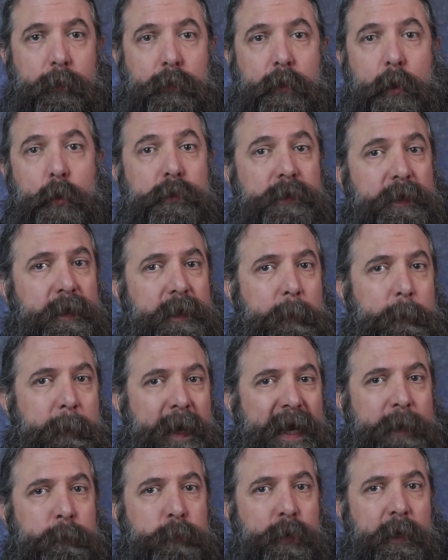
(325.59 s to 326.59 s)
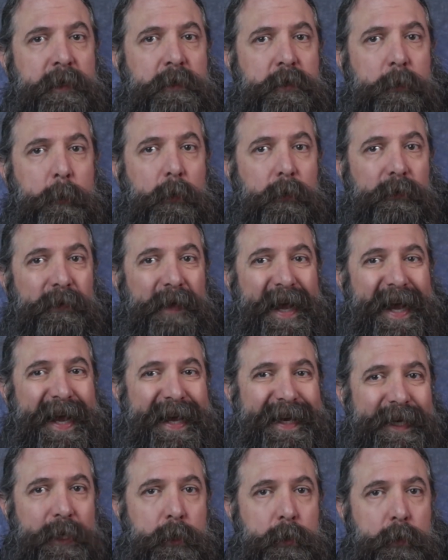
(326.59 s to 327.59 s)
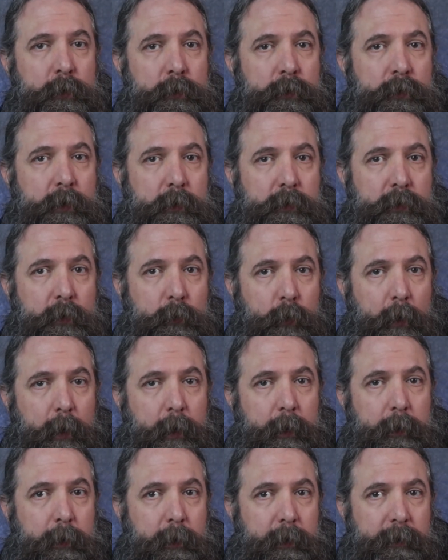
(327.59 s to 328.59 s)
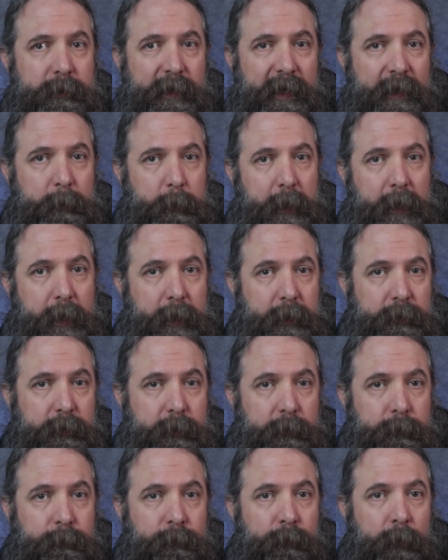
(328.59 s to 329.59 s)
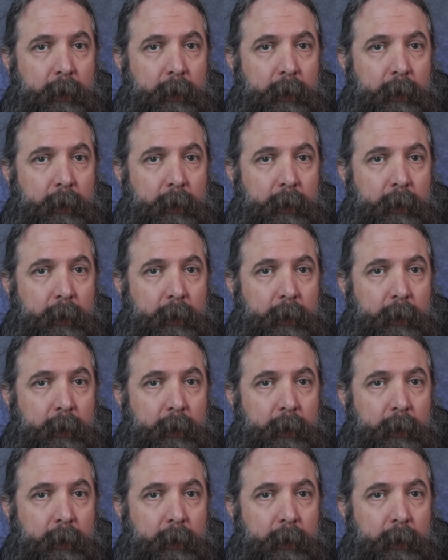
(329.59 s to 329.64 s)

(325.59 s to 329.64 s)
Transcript: Those are the main principles I use to run a sandbox.